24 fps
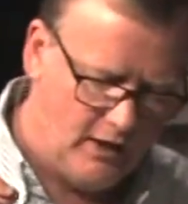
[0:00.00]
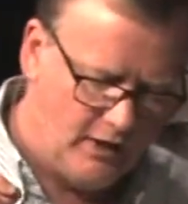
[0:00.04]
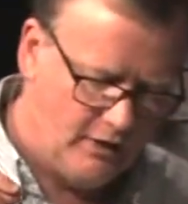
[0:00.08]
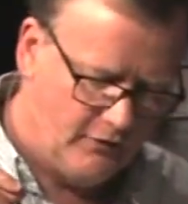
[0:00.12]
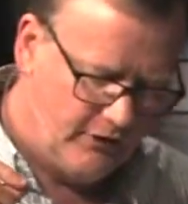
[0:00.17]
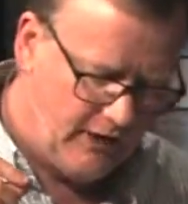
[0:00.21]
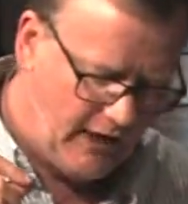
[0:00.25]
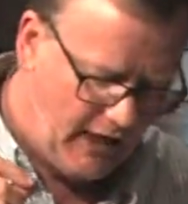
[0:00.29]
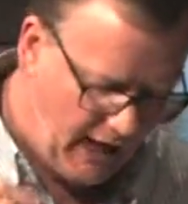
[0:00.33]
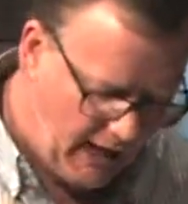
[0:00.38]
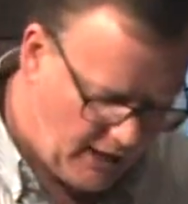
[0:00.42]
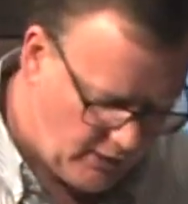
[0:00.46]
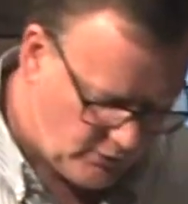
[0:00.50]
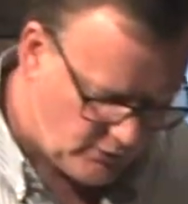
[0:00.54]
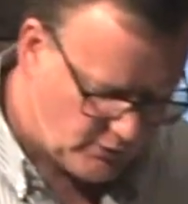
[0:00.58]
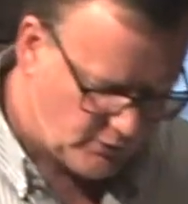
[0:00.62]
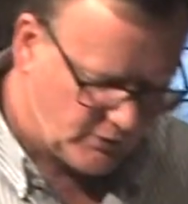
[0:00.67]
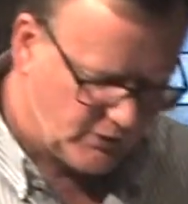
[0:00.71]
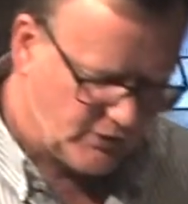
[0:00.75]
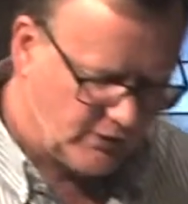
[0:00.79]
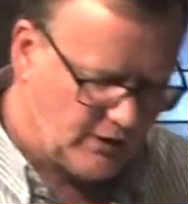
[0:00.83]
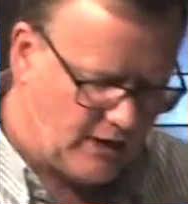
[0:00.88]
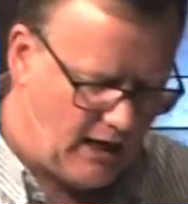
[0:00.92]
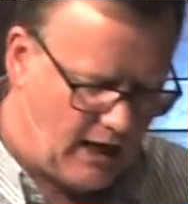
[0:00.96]
the
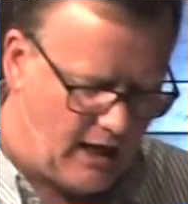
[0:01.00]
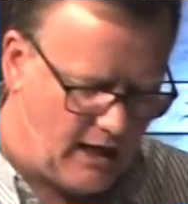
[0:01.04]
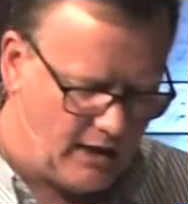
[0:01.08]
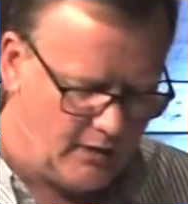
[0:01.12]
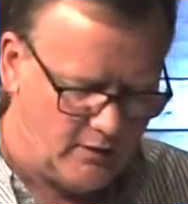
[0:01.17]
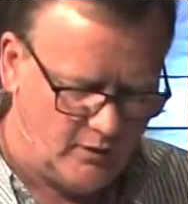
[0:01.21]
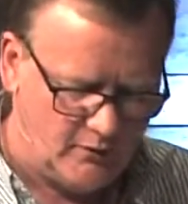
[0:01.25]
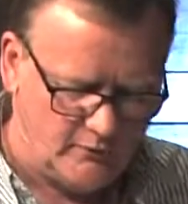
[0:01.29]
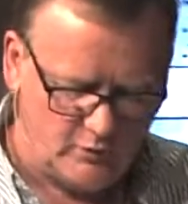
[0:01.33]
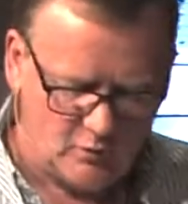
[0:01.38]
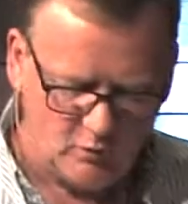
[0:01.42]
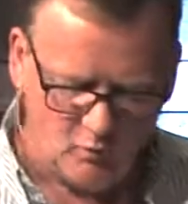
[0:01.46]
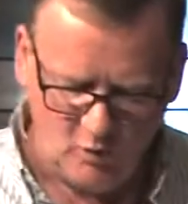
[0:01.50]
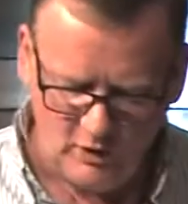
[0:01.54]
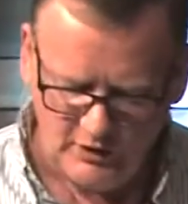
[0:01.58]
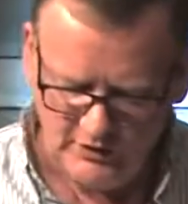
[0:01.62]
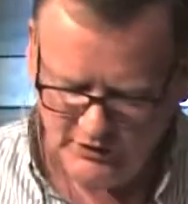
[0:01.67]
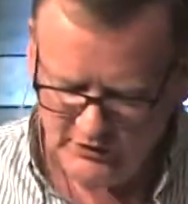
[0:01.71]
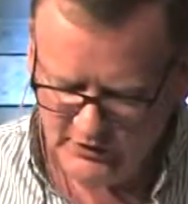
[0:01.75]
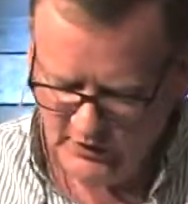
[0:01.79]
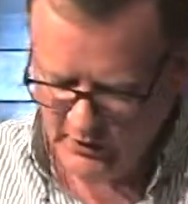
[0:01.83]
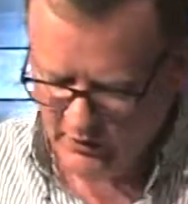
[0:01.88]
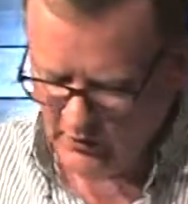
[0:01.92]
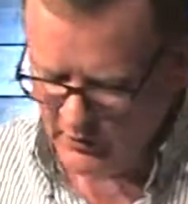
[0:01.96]
angels of God over one
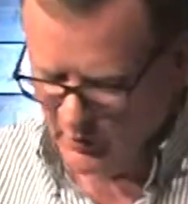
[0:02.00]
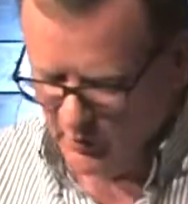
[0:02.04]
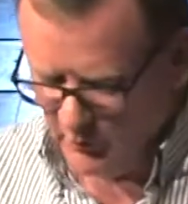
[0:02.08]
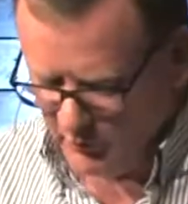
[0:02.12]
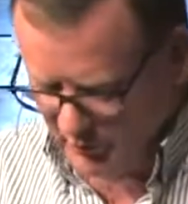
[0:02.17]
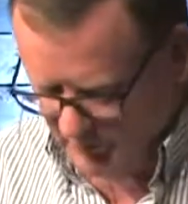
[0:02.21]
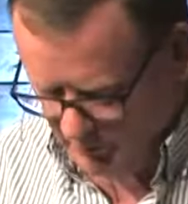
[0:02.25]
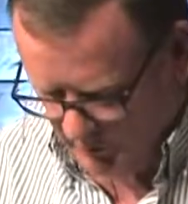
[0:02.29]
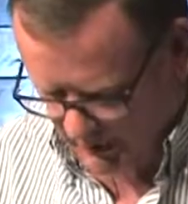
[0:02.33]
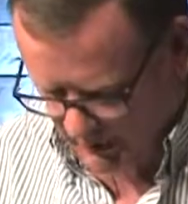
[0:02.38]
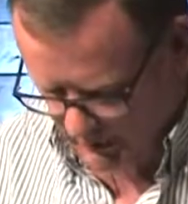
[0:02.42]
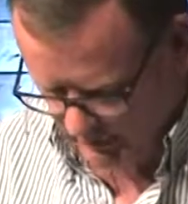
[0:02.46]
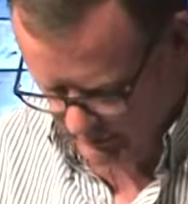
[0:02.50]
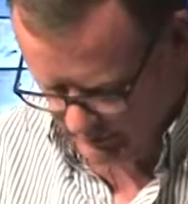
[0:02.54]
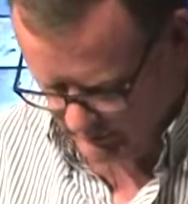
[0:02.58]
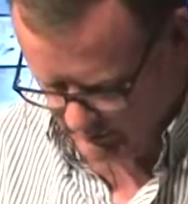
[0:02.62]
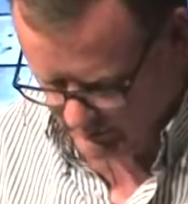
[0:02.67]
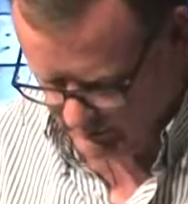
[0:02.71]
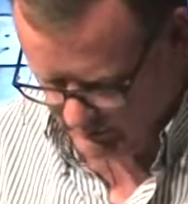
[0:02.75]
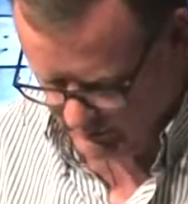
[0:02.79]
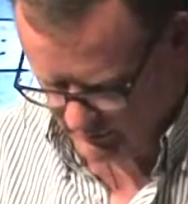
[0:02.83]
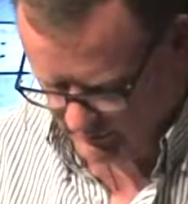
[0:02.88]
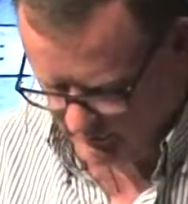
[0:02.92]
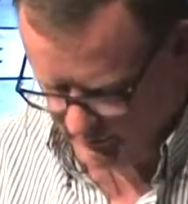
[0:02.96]
sinner who
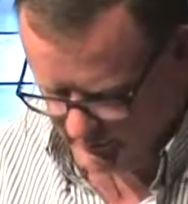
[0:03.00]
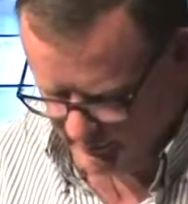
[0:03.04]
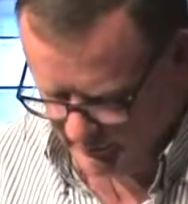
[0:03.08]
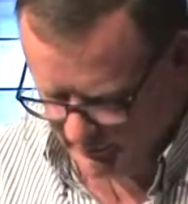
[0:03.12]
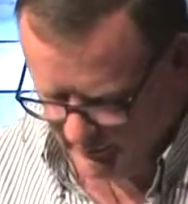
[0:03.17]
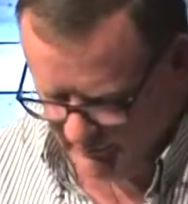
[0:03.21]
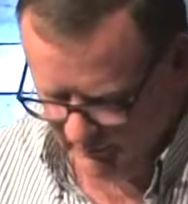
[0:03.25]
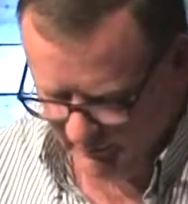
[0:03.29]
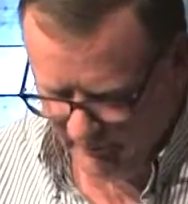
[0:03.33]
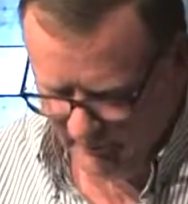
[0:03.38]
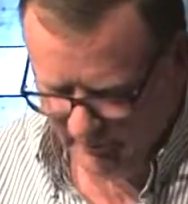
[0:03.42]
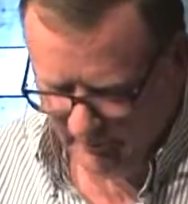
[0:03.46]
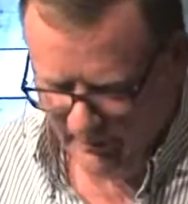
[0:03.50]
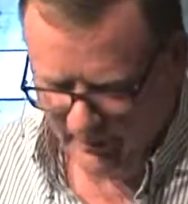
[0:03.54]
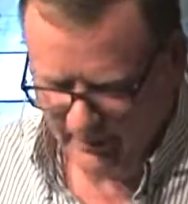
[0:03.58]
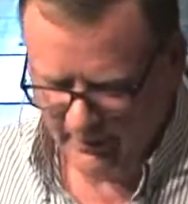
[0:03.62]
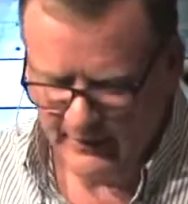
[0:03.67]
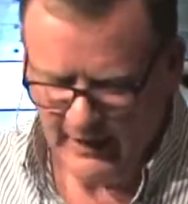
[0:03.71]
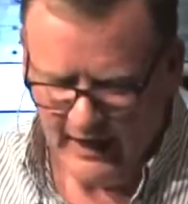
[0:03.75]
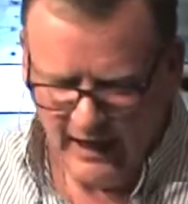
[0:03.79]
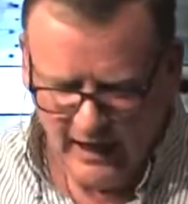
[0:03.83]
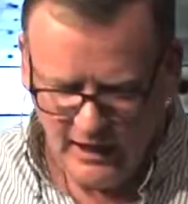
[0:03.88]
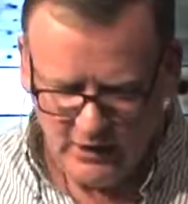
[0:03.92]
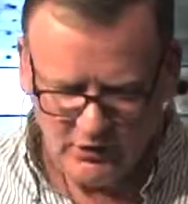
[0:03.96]
repents.
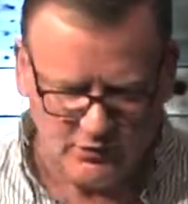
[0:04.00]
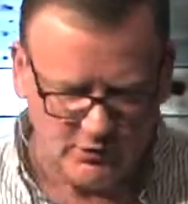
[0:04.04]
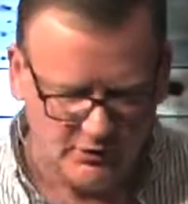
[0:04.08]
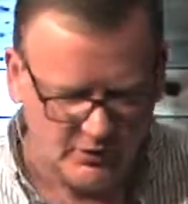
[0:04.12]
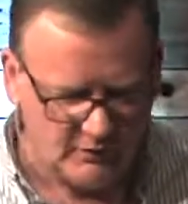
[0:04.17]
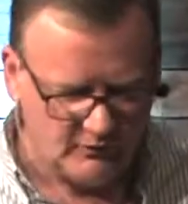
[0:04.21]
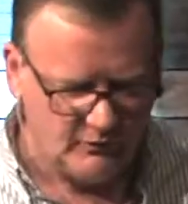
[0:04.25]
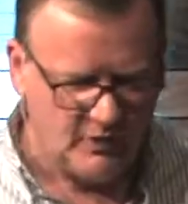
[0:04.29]
The angels of